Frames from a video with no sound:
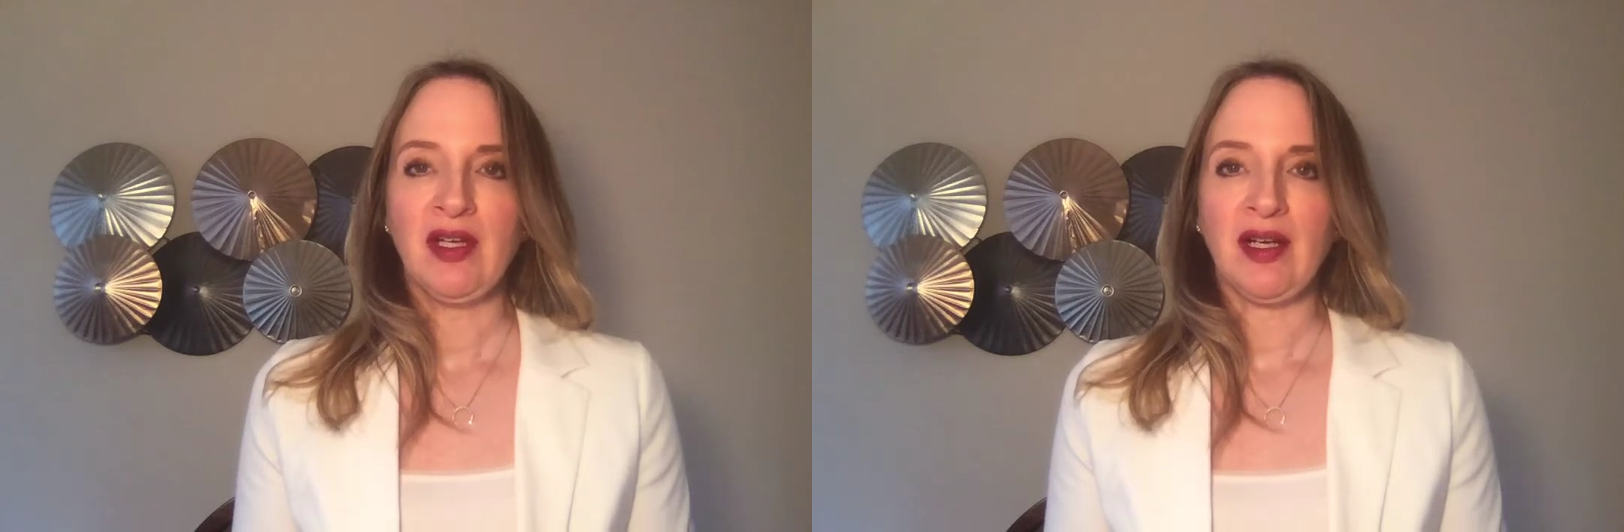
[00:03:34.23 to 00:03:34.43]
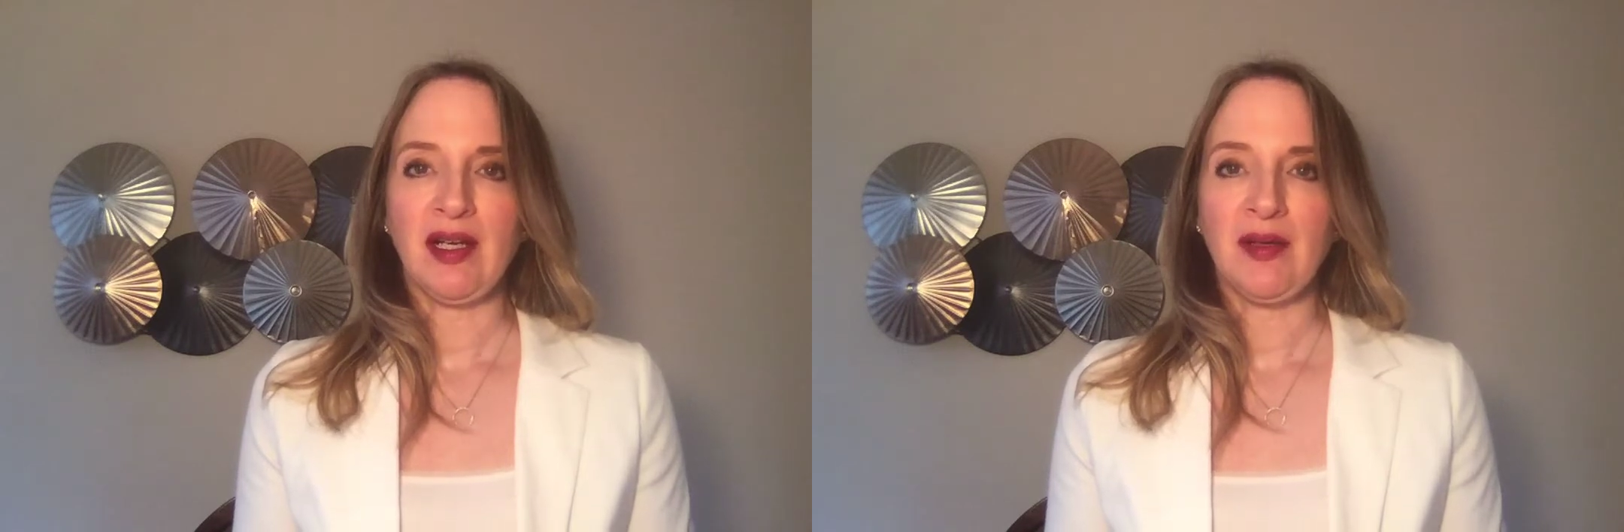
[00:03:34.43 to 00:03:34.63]

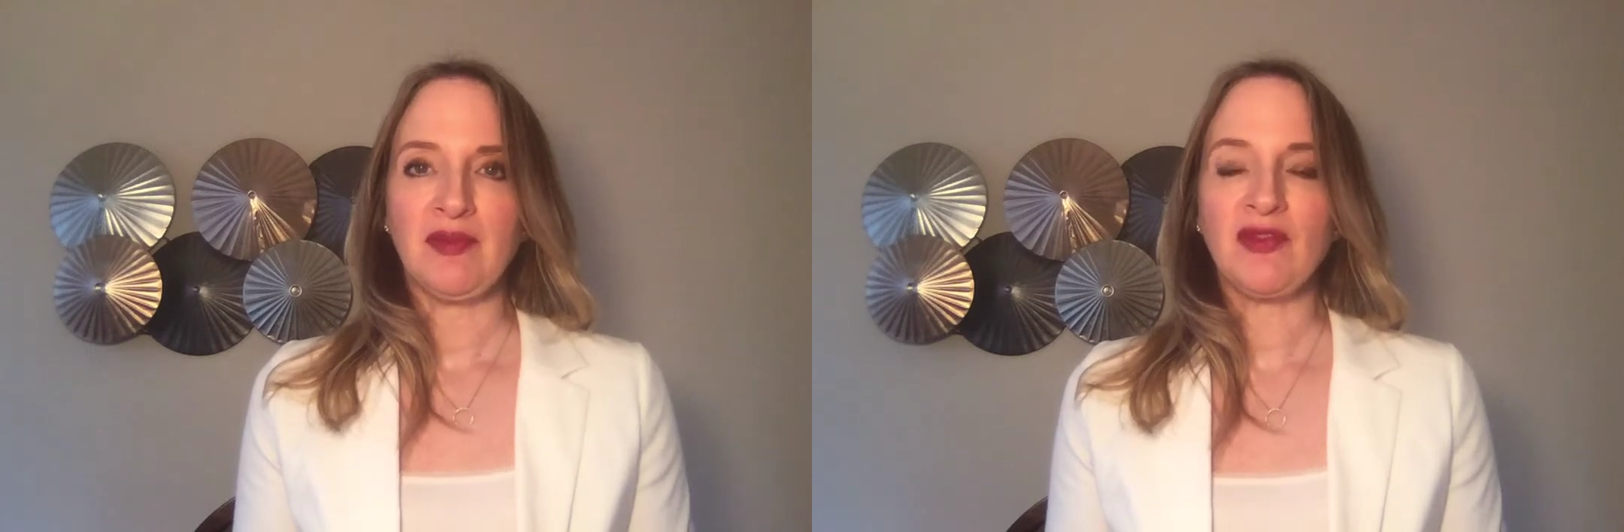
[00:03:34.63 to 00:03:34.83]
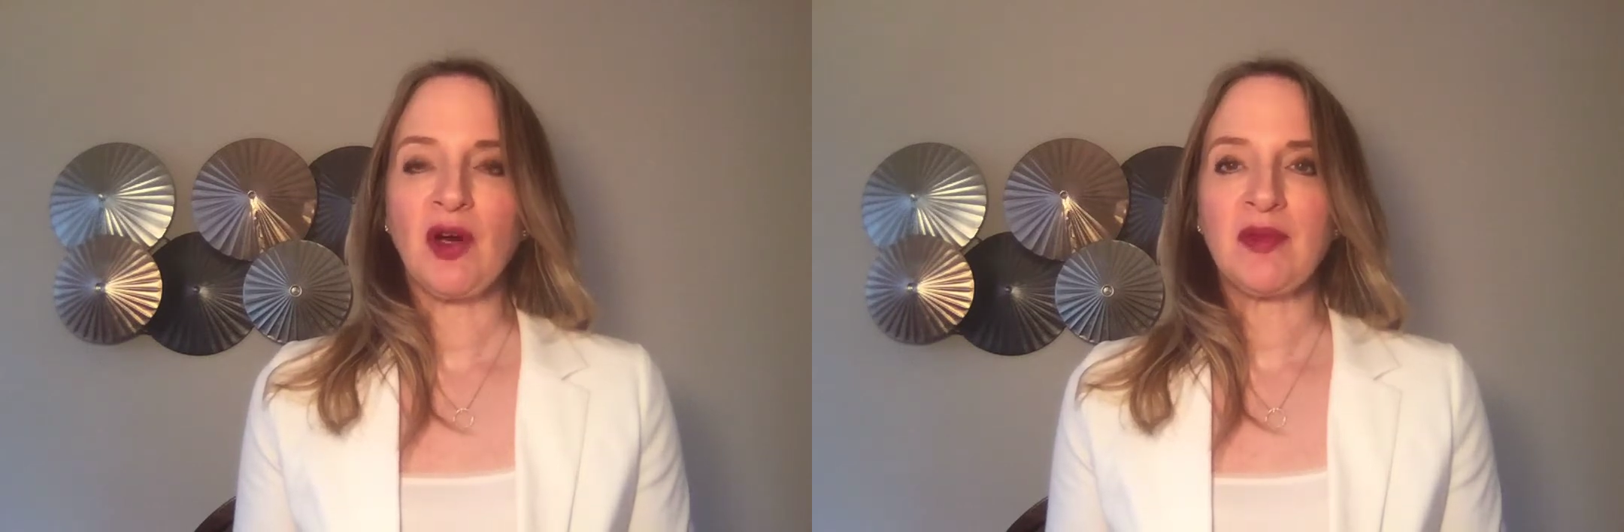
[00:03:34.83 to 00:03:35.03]

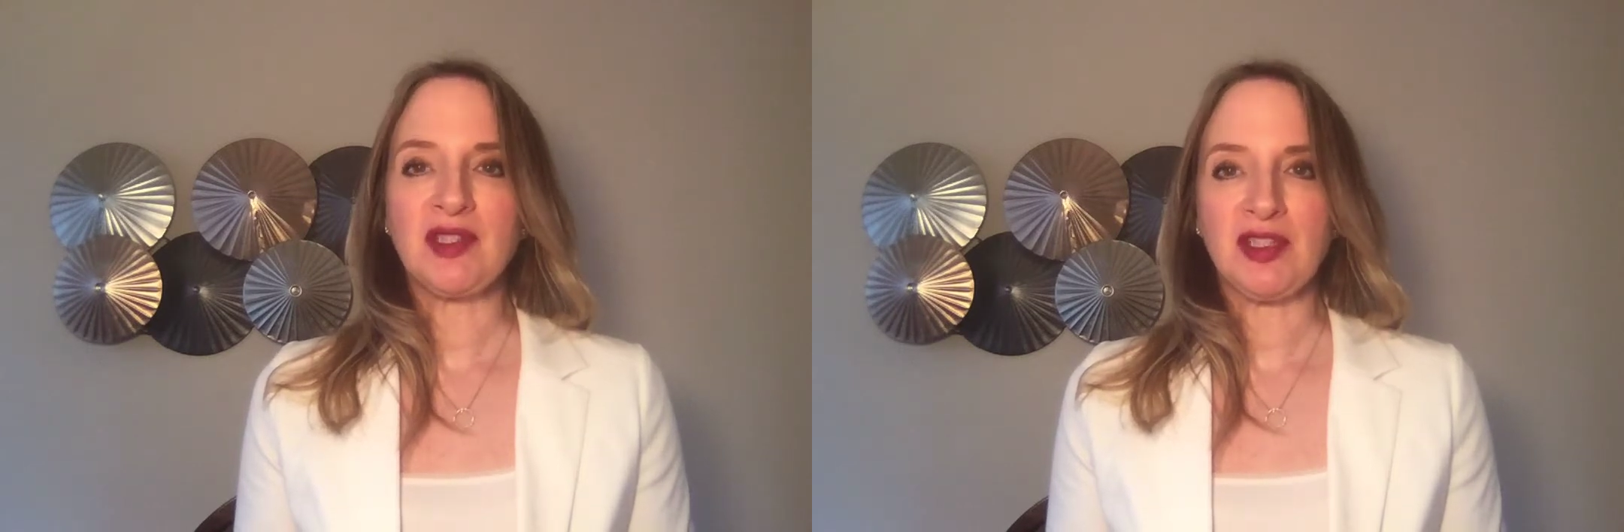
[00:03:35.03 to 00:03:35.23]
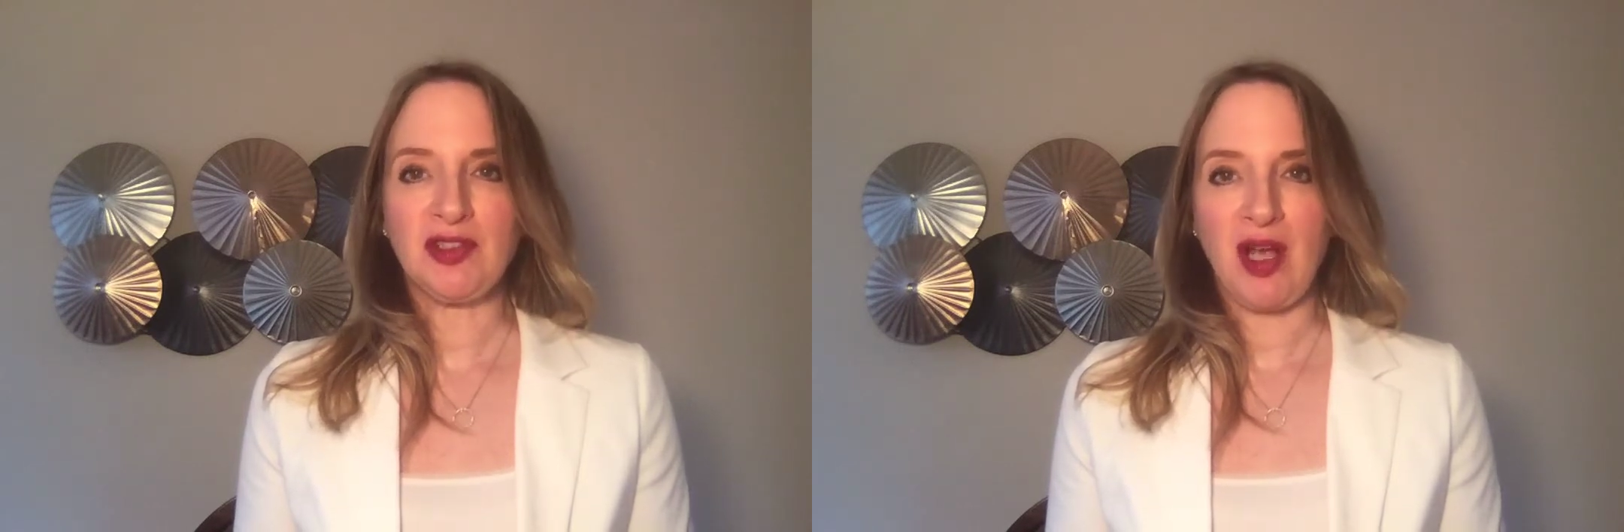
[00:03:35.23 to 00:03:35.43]

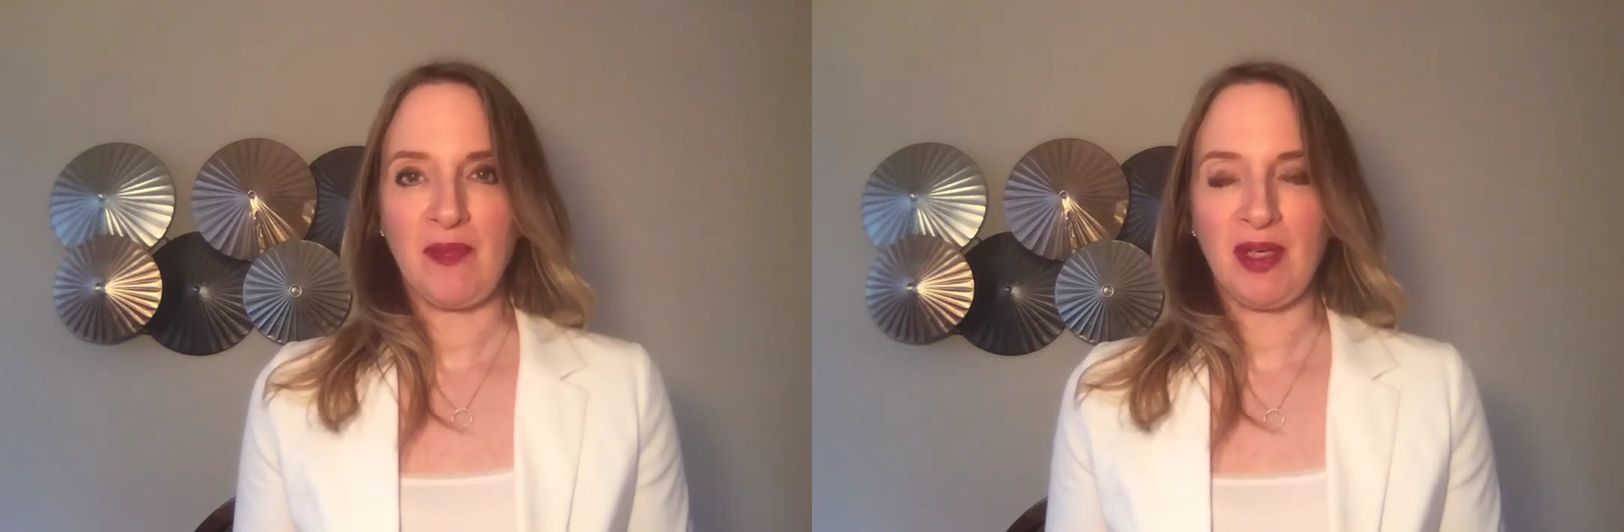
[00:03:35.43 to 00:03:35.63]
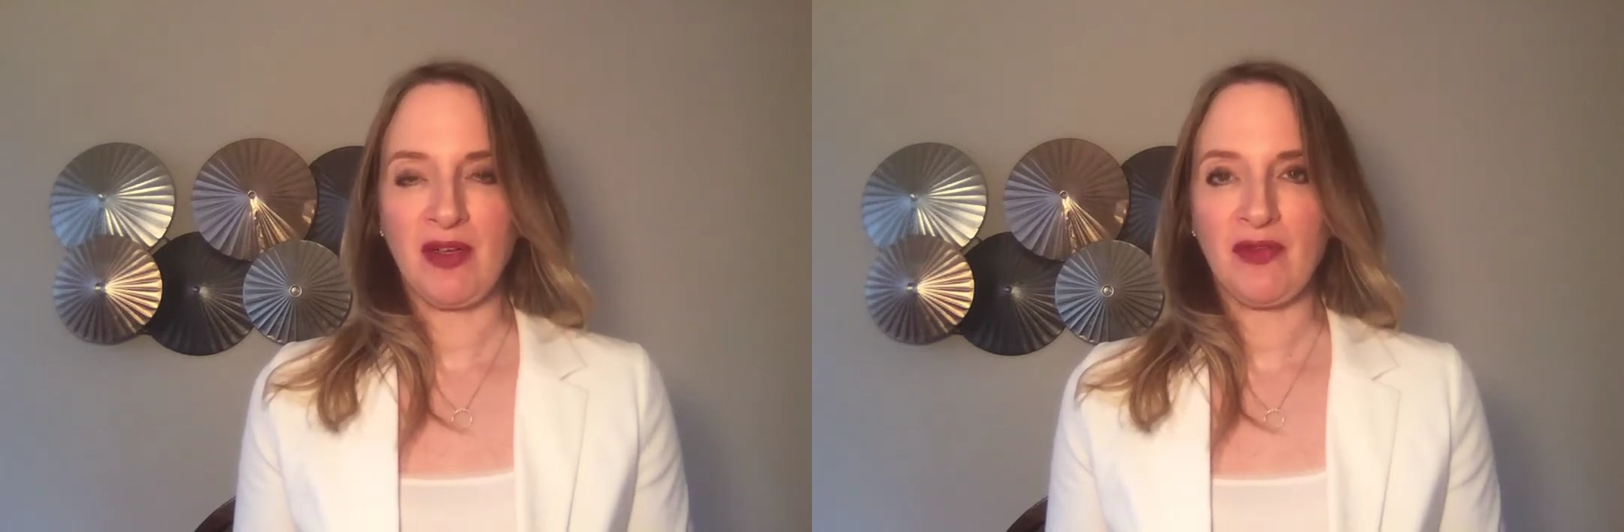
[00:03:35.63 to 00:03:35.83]
pharmacy shopping